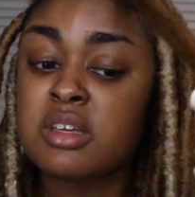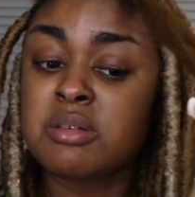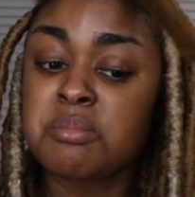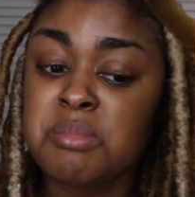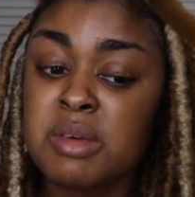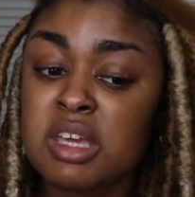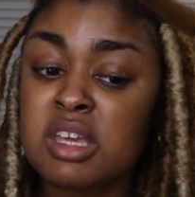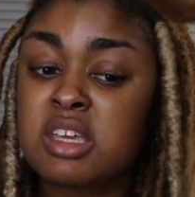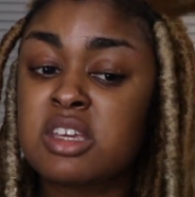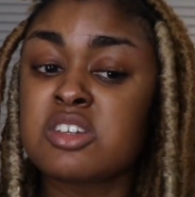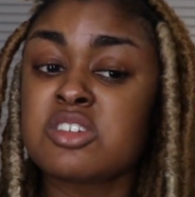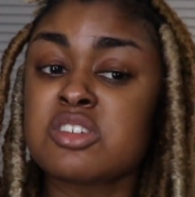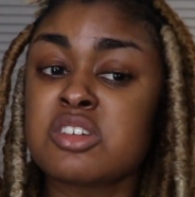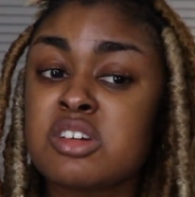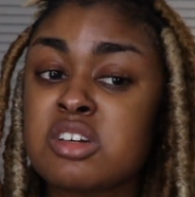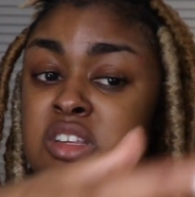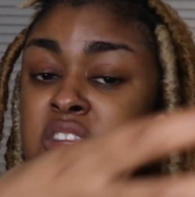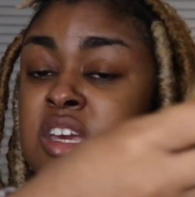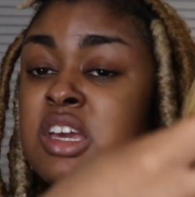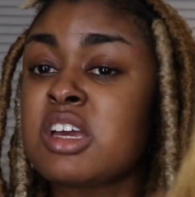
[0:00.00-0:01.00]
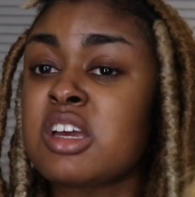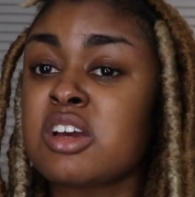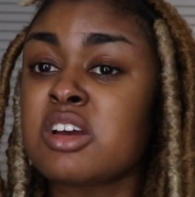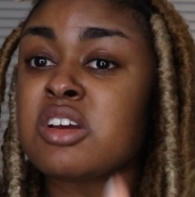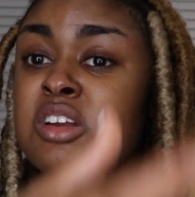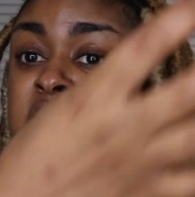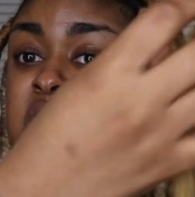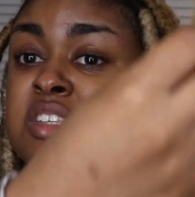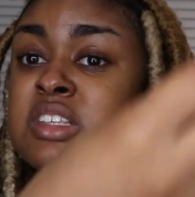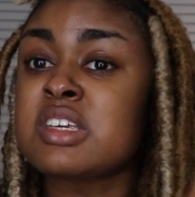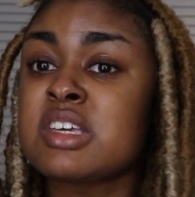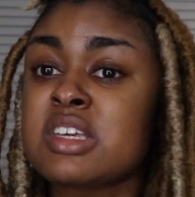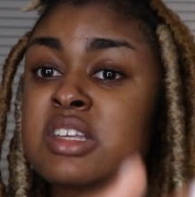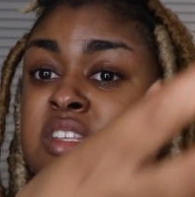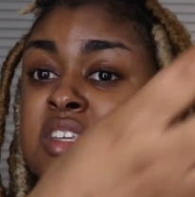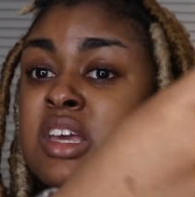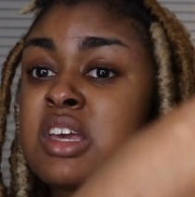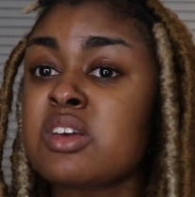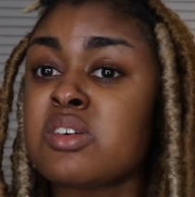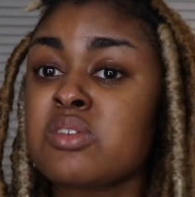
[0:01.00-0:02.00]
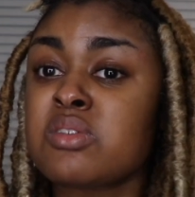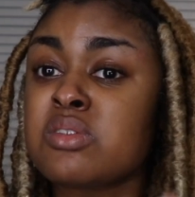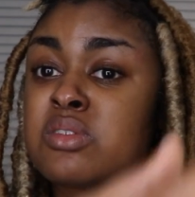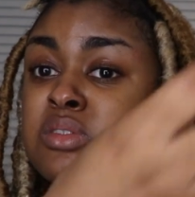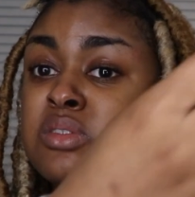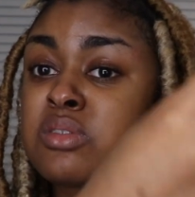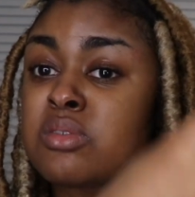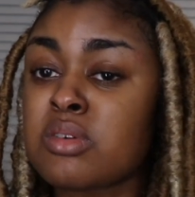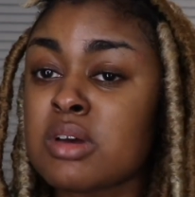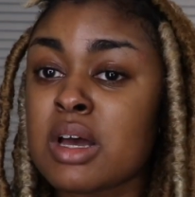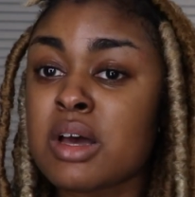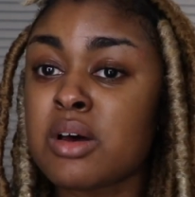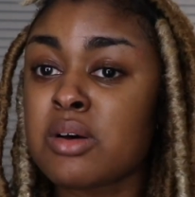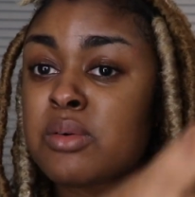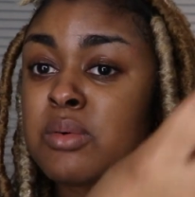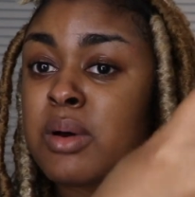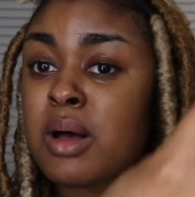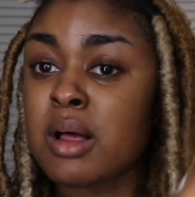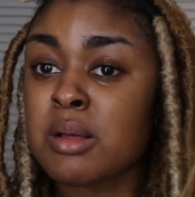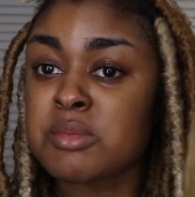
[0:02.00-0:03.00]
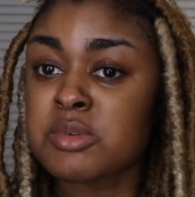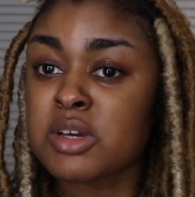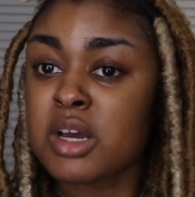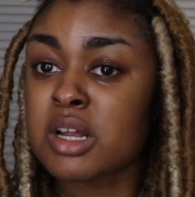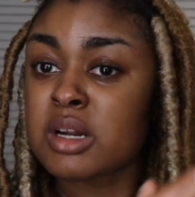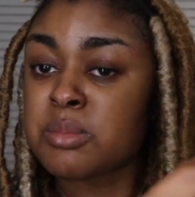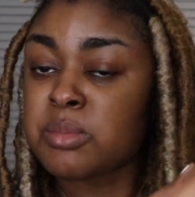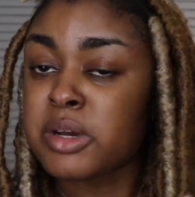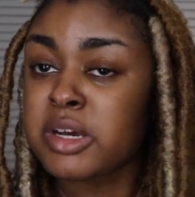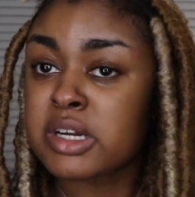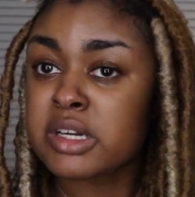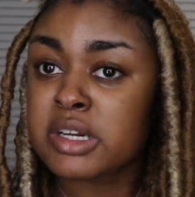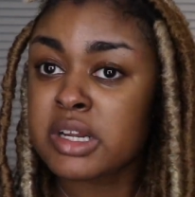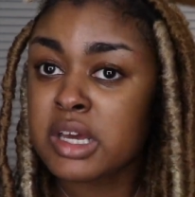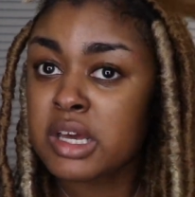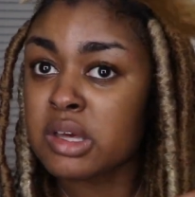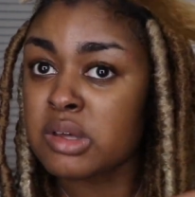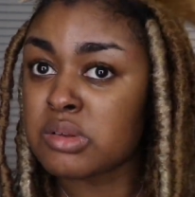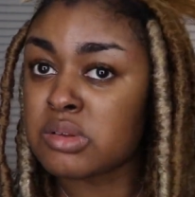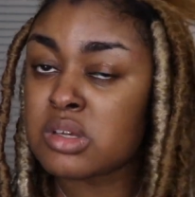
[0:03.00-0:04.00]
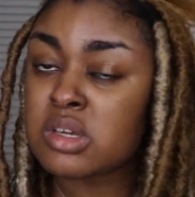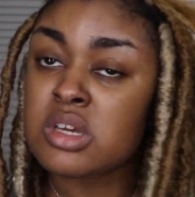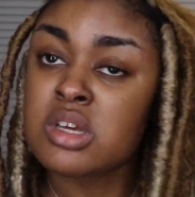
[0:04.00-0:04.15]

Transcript: making sure the hair doesn't get tangled throughout while I'm trying to braid it down.